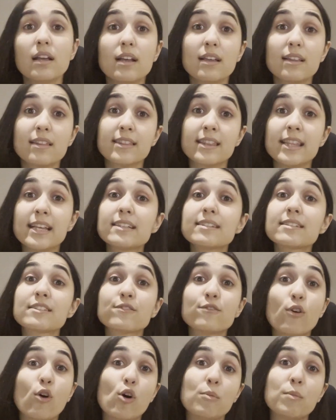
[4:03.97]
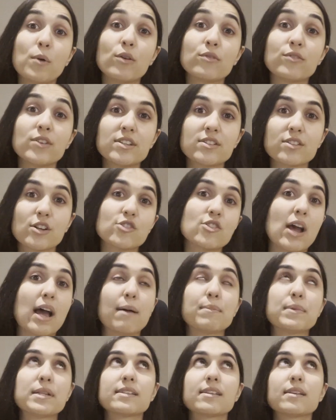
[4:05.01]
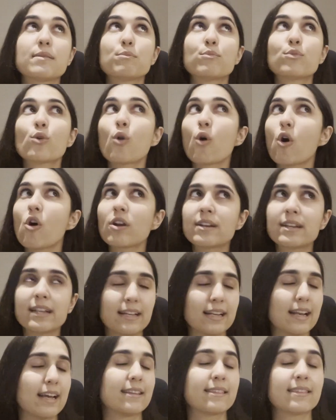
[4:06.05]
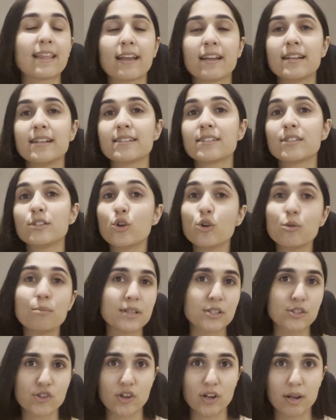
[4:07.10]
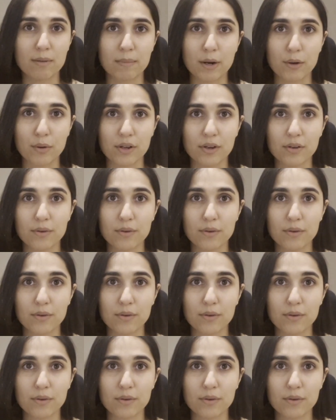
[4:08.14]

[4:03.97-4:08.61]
This form of research happens in broad daylight. There is no mystery about it.